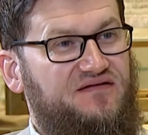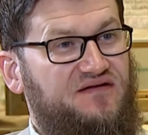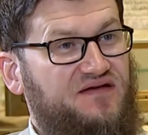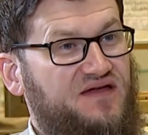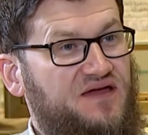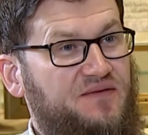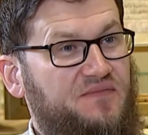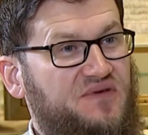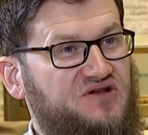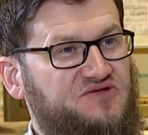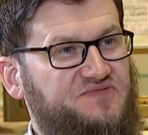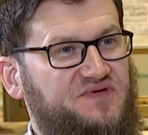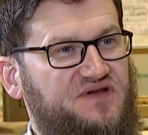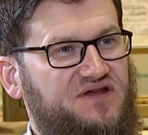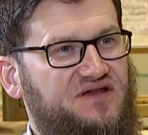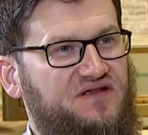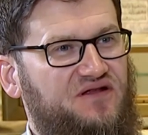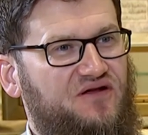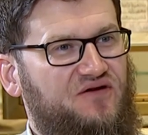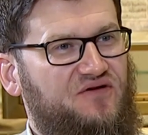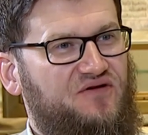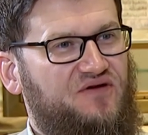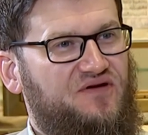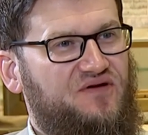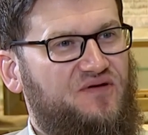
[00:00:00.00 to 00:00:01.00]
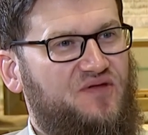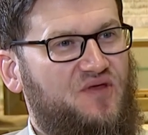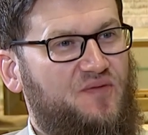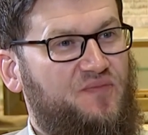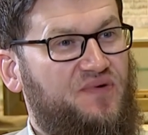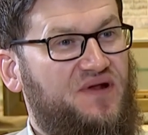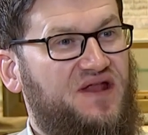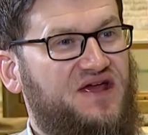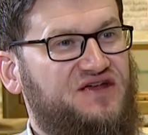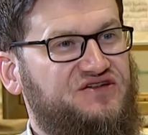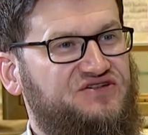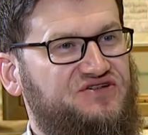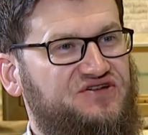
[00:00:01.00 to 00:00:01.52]
he must be, the
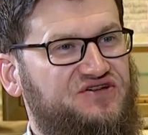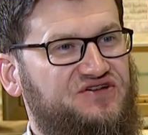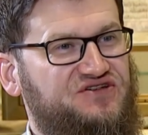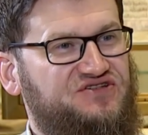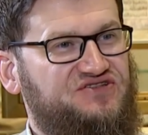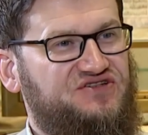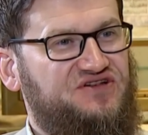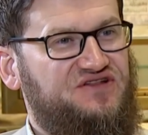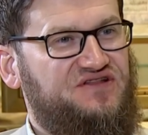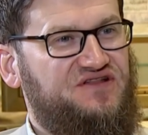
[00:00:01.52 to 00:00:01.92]
pleasures